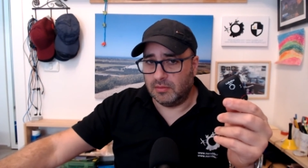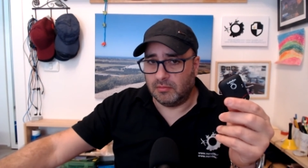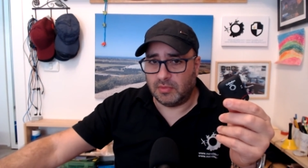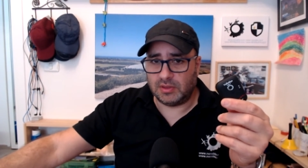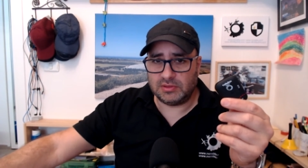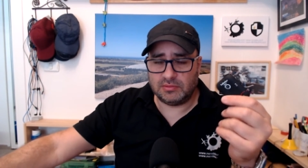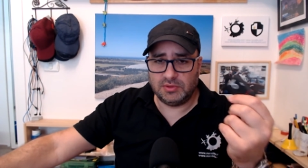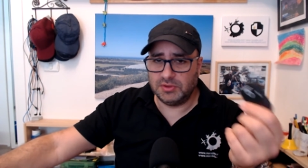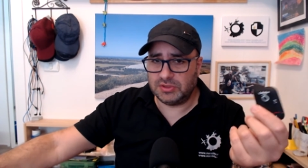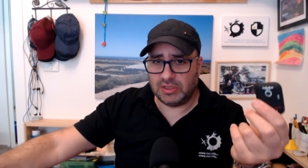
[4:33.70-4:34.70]
More
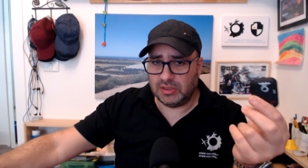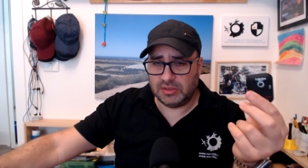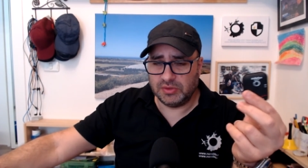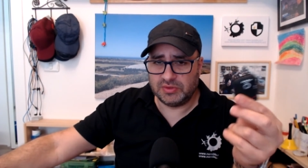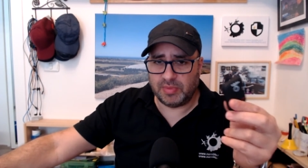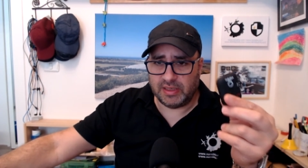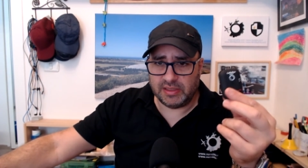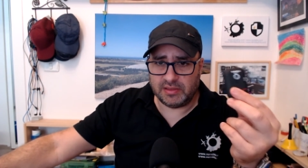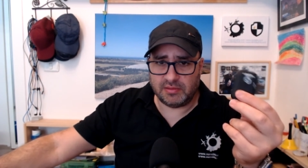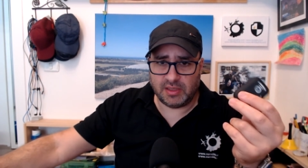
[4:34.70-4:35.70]
usually used by
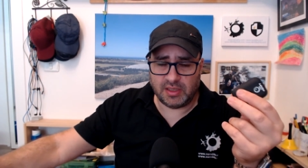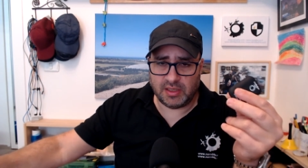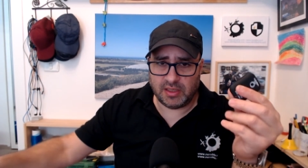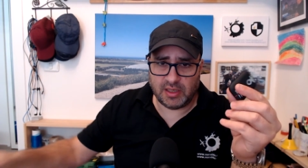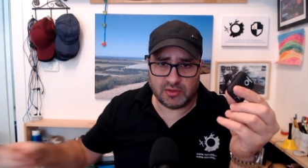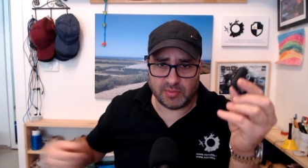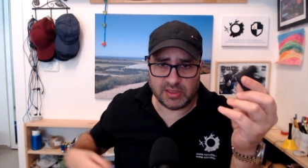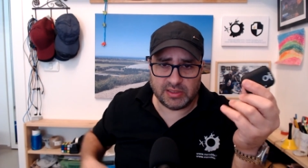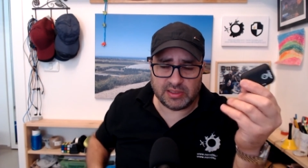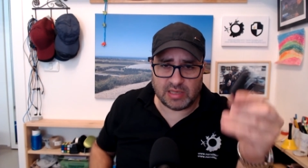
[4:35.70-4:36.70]
uh,
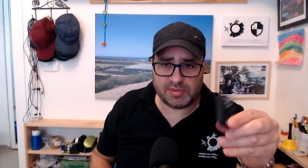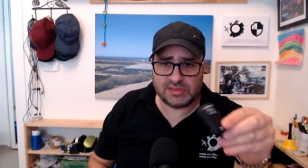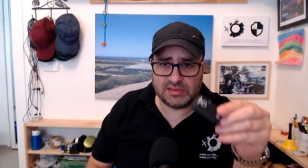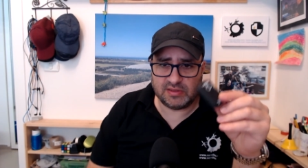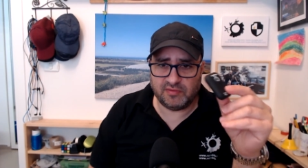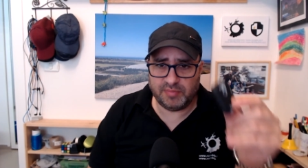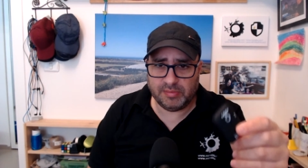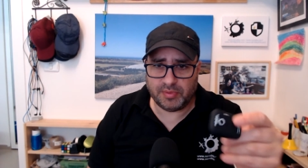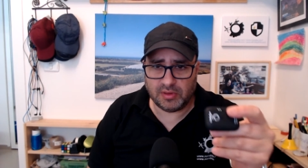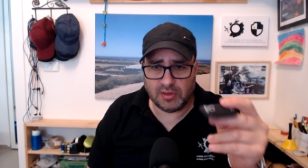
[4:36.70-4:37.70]
electromagnetic hypersensitive
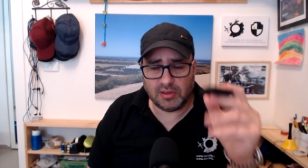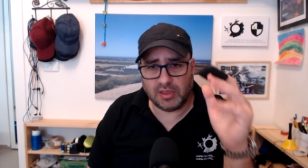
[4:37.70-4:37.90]
people.